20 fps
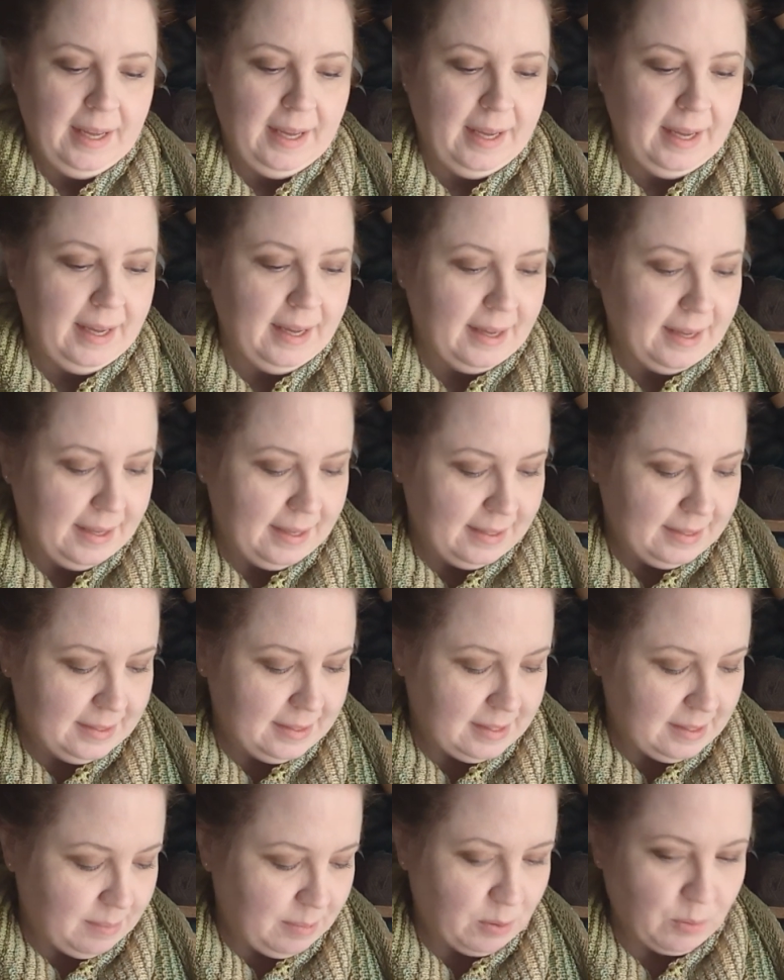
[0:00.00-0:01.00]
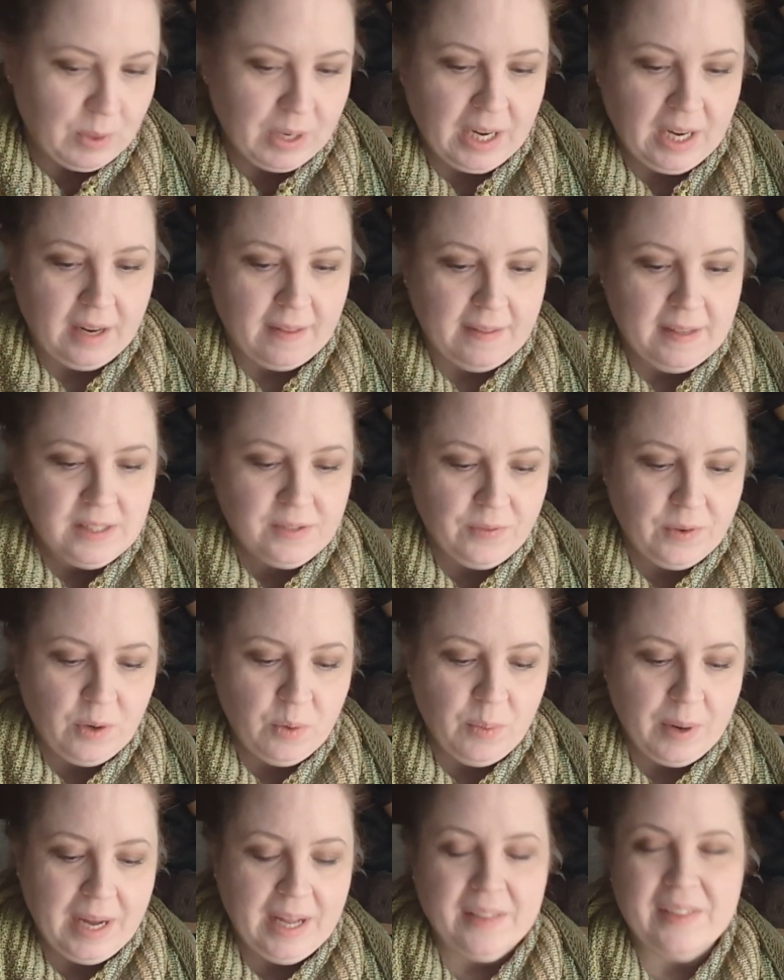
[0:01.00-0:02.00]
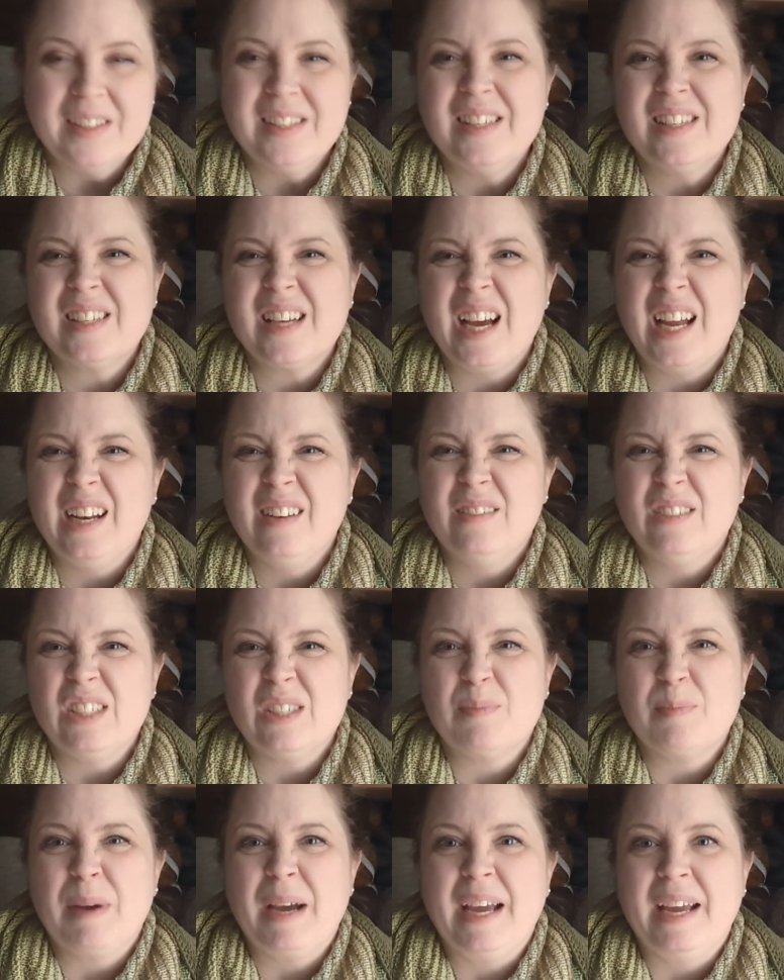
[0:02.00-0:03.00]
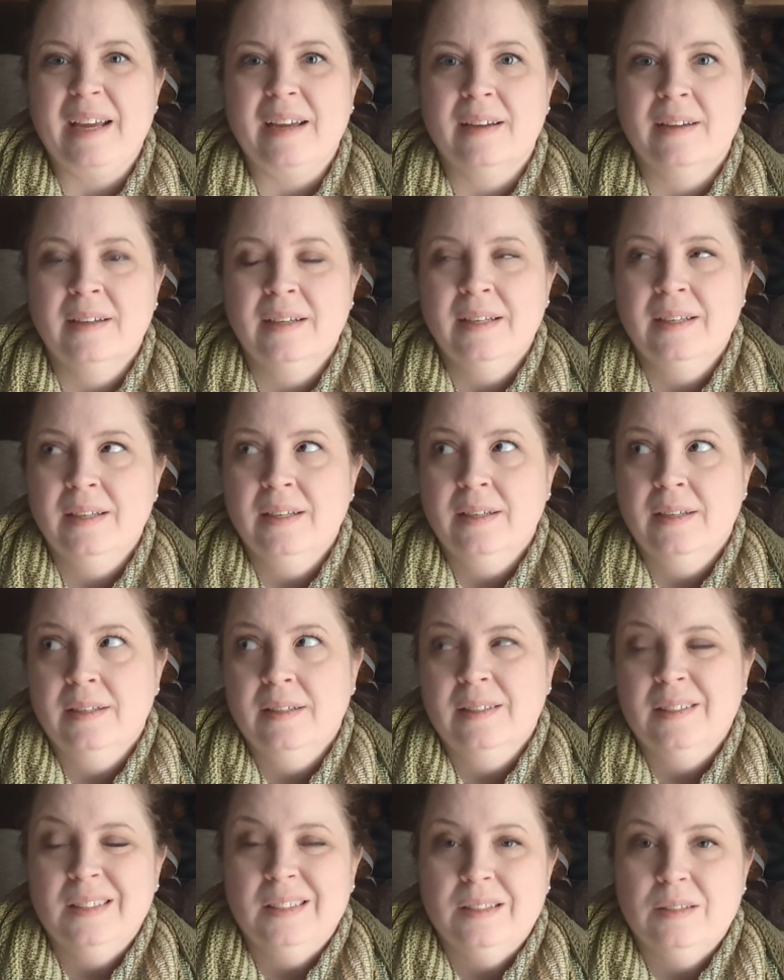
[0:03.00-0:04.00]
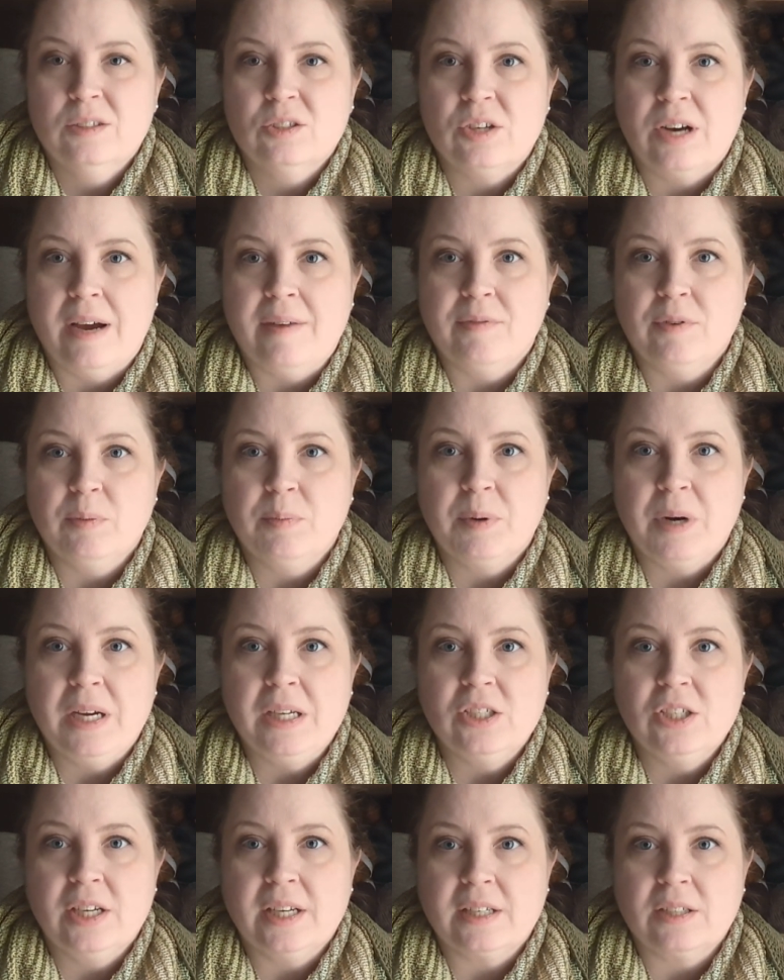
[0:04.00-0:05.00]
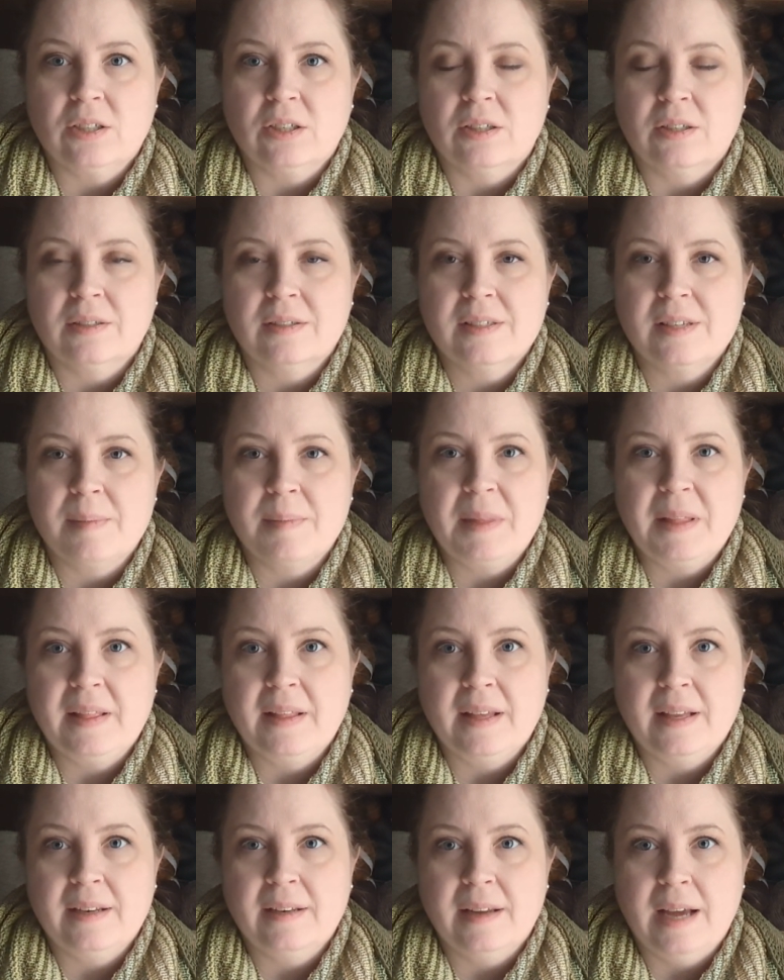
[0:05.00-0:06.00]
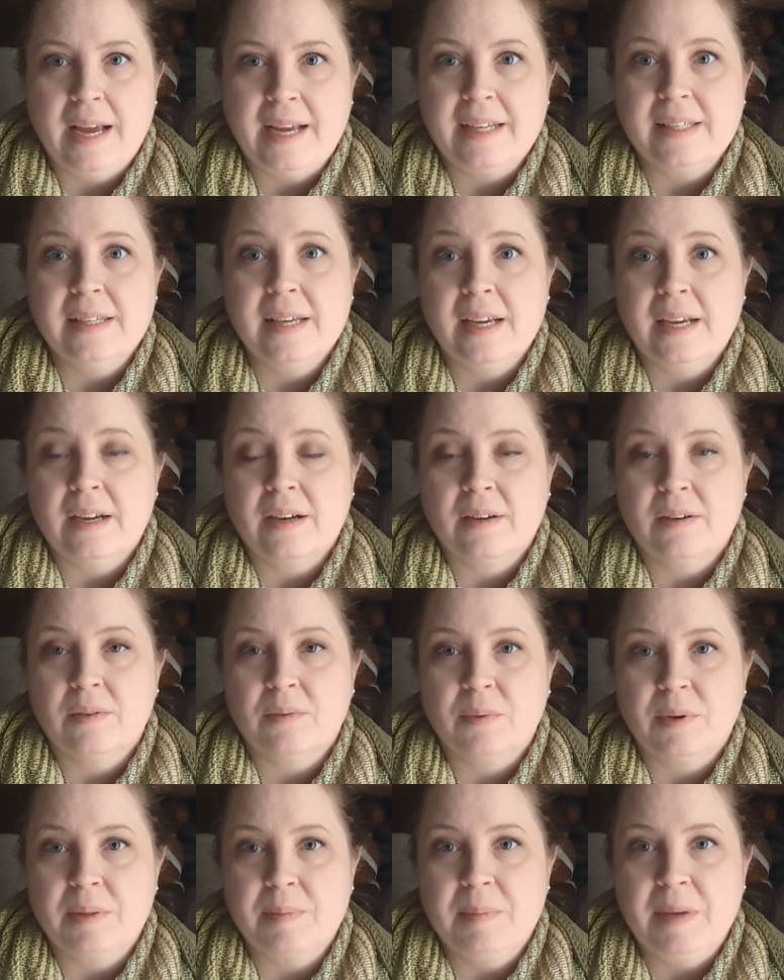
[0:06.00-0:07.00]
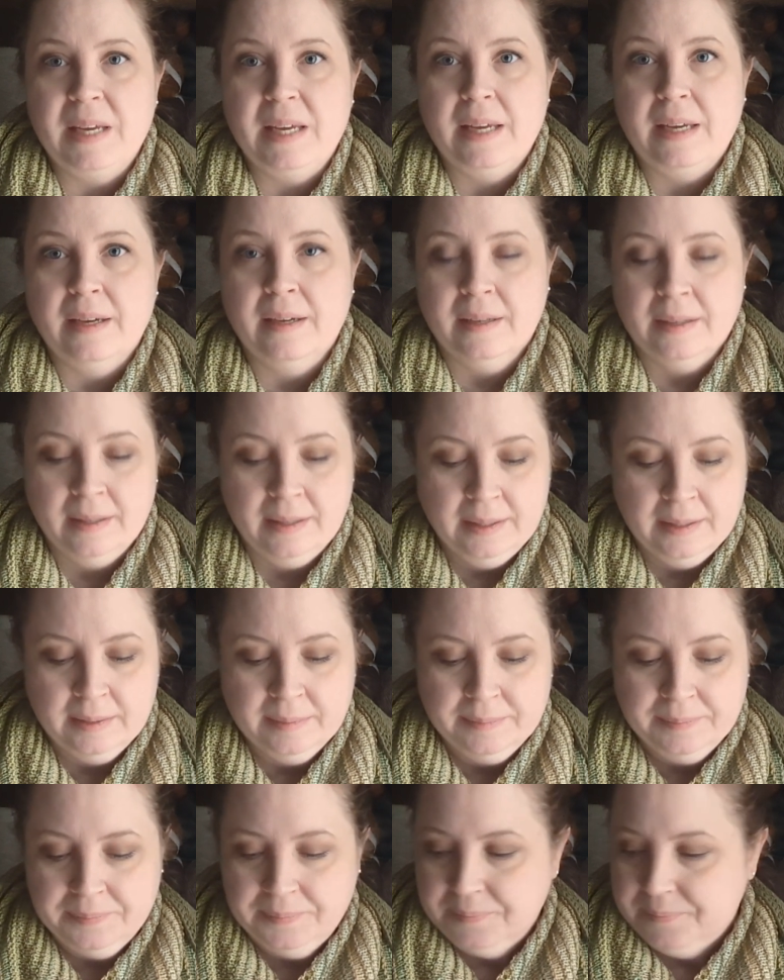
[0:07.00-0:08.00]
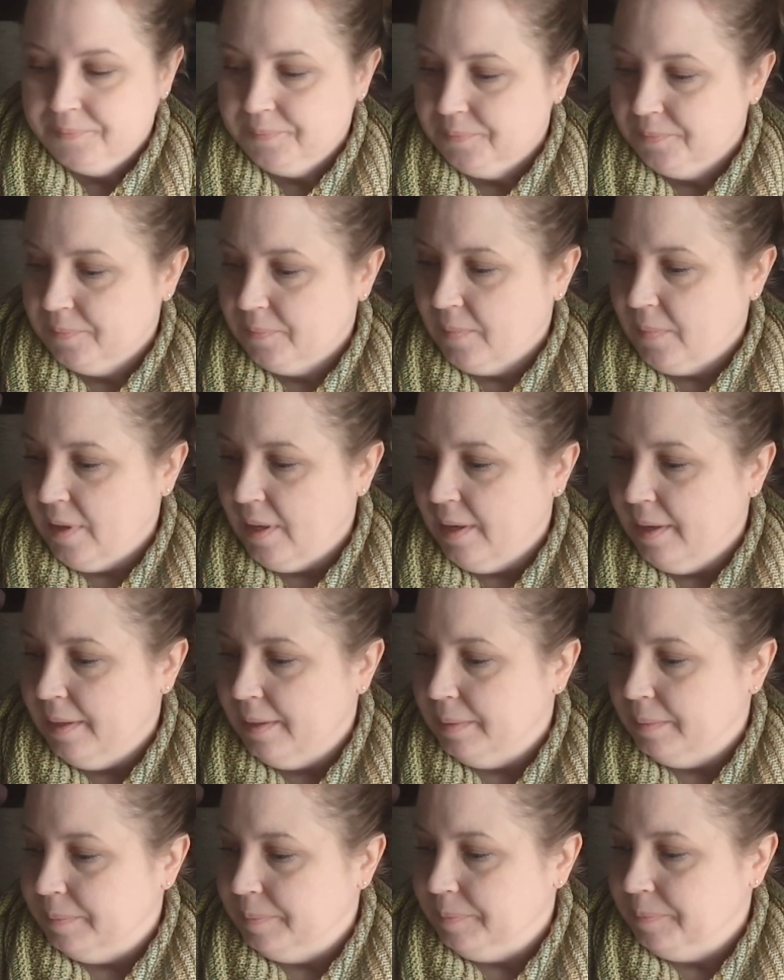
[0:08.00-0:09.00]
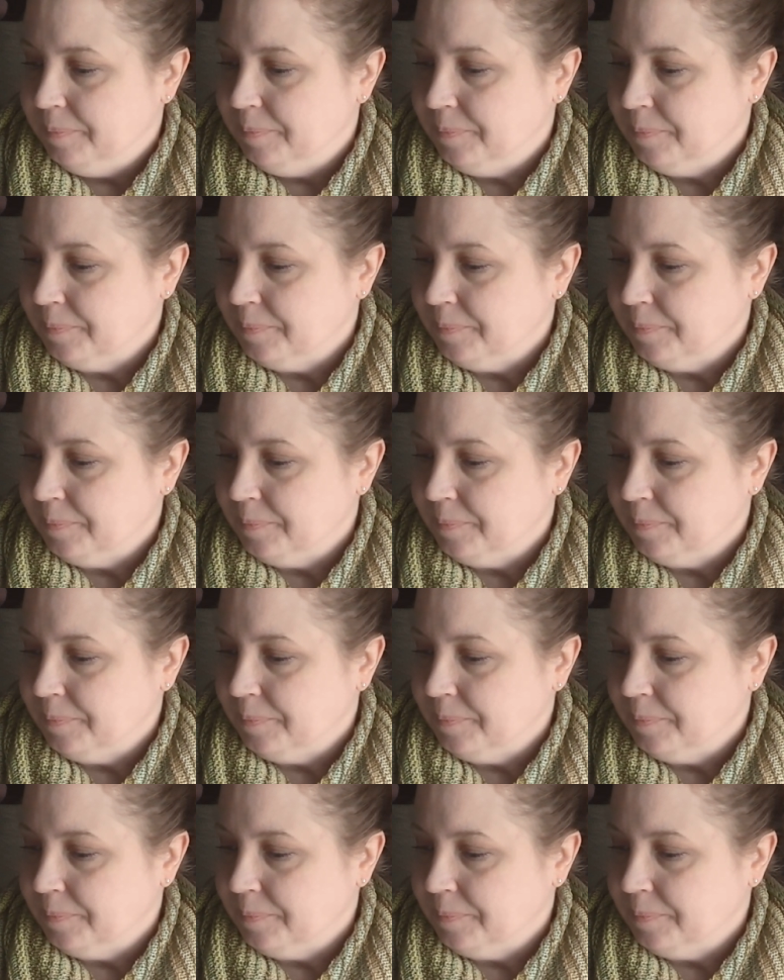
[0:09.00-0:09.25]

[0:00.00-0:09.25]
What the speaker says: And I've been working on this for a while. This is kind of just my travel project or something that I can take with me and